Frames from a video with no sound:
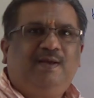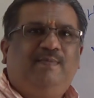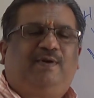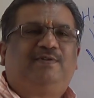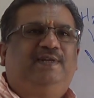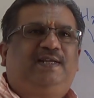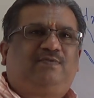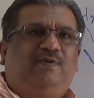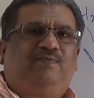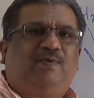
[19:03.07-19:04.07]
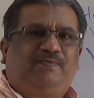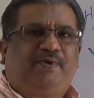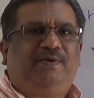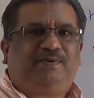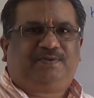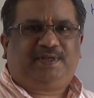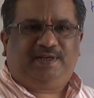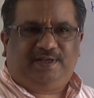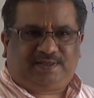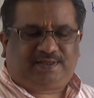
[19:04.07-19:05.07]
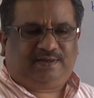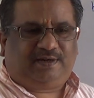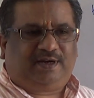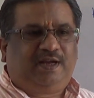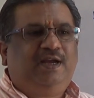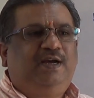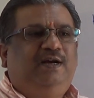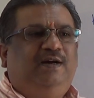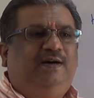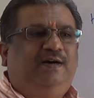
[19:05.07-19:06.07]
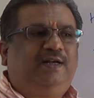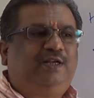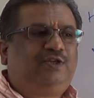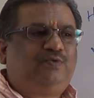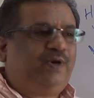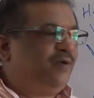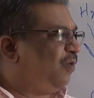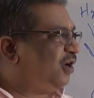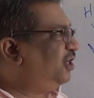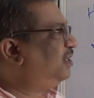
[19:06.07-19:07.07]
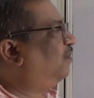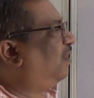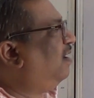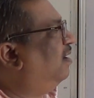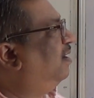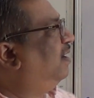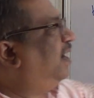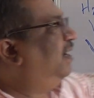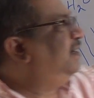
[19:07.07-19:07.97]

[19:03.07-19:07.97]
Because next salt what we are going to see is washing soda and